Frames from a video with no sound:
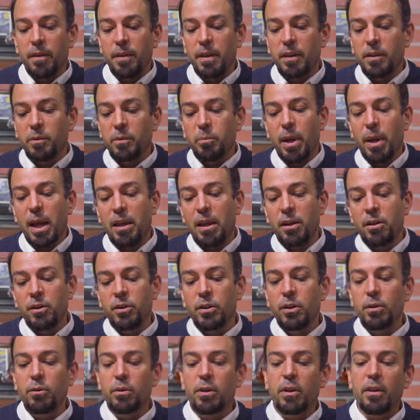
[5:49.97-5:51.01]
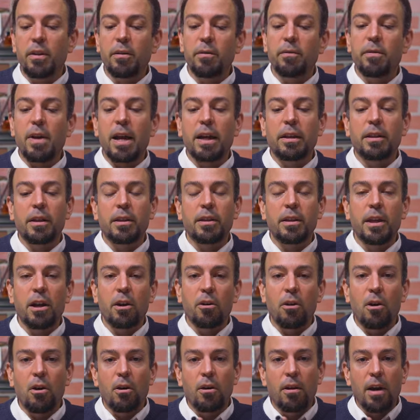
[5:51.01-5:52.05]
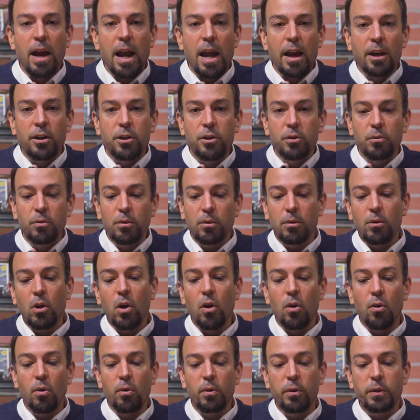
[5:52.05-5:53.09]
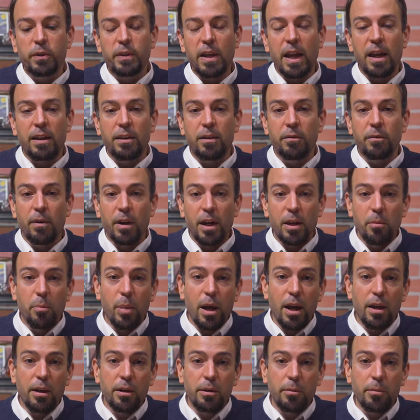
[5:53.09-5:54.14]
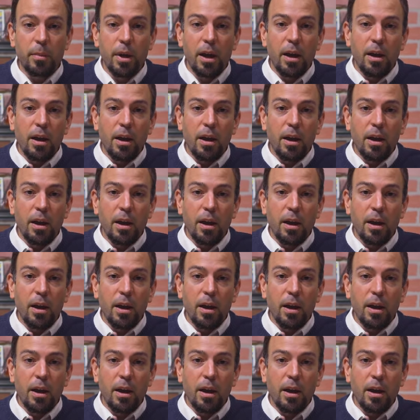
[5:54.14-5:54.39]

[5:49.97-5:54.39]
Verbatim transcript: this pen due to the fact that there are actual holes at the very bottom